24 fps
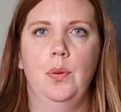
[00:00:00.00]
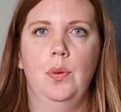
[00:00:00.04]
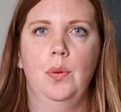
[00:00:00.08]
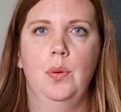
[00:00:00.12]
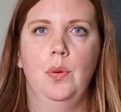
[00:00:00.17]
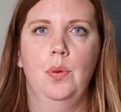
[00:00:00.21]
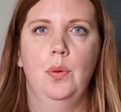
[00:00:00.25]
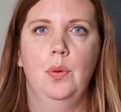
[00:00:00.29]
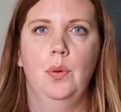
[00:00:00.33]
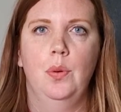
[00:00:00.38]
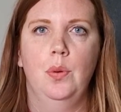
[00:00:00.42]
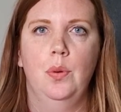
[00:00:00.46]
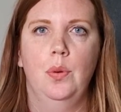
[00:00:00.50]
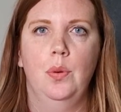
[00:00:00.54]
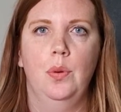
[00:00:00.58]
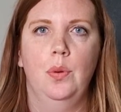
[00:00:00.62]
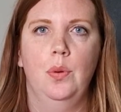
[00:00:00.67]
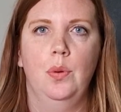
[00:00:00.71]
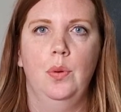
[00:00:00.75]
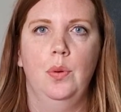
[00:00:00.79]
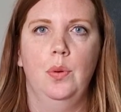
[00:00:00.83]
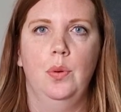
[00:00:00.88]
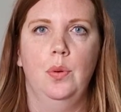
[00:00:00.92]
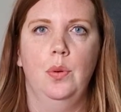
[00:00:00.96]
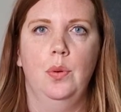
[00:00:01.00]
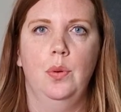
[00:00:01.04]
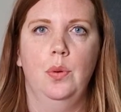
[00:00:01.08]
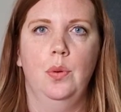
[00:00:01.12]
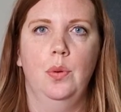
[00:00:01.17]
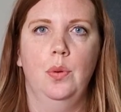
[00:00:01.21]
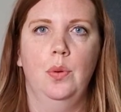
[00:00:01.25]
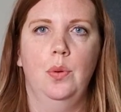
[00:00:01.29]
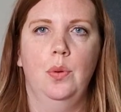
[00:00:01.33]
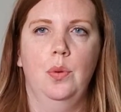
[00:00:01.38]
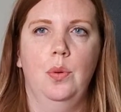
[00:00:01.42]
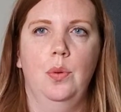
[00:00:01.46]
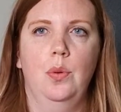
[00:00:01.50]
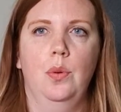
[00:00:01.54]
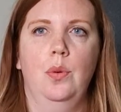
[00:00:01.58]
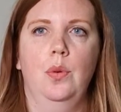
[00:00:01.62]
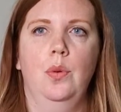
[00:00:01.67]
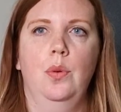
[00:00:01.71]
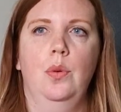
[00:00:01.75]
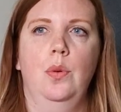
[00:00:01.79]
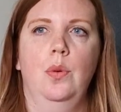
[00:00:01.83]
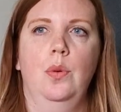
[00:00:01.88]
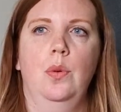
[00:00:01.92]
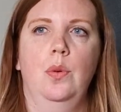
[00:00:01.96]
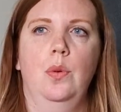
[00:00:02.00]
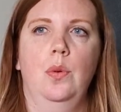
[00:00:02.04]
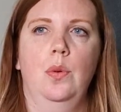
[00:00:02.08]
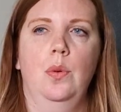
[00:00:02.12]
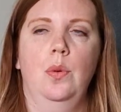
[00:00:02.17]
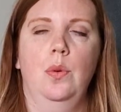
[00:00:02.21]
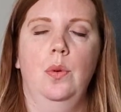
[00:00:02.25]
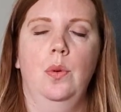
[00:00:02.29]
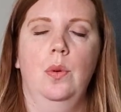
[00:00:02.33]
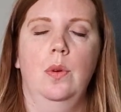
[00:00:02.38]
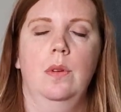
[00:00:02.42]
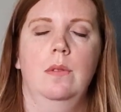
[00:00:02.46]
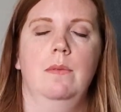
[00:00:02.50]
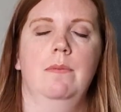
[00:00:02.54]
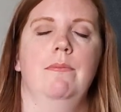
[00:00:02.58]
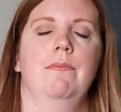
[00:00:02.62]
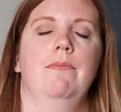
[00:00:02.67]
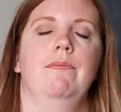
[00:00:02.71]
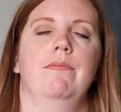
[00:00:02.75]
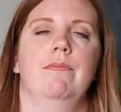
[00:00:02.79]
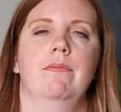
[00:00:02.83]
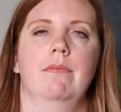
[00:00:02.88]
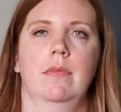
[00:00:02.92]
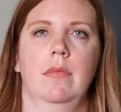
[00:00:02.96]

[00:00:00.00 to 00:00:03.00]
(no one is talking)